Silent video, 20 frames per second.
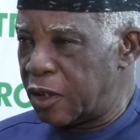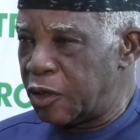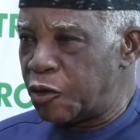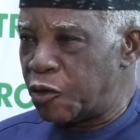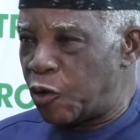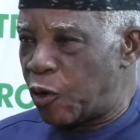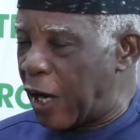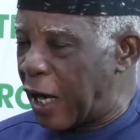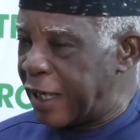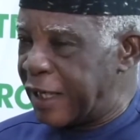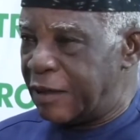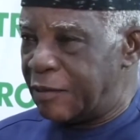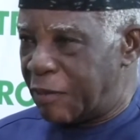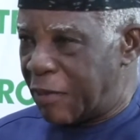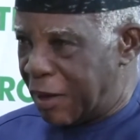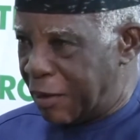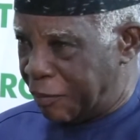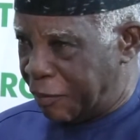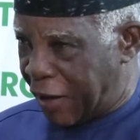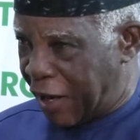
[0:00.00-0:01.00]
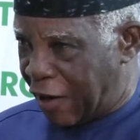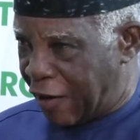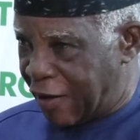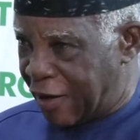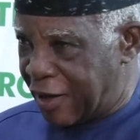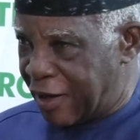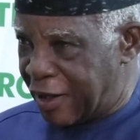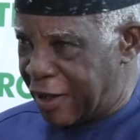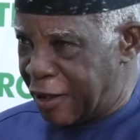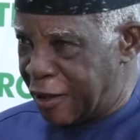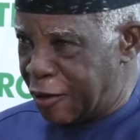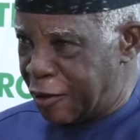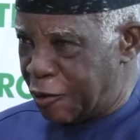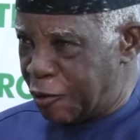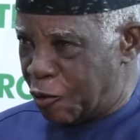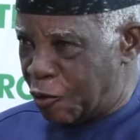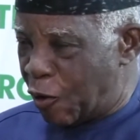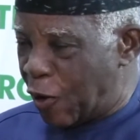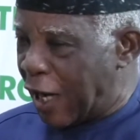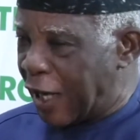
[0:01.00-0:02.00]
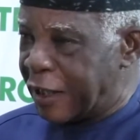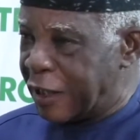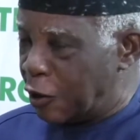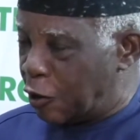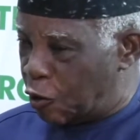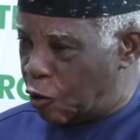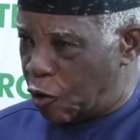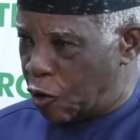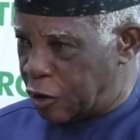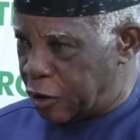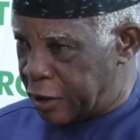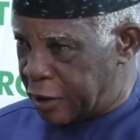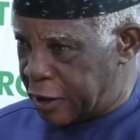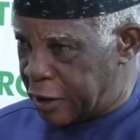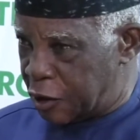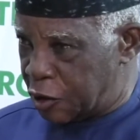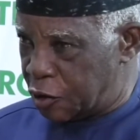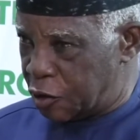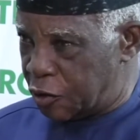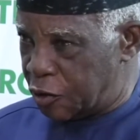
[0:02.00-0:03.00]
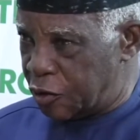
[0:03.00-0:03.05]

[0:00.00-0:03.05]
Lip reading: You had the manpower, you had the coordination,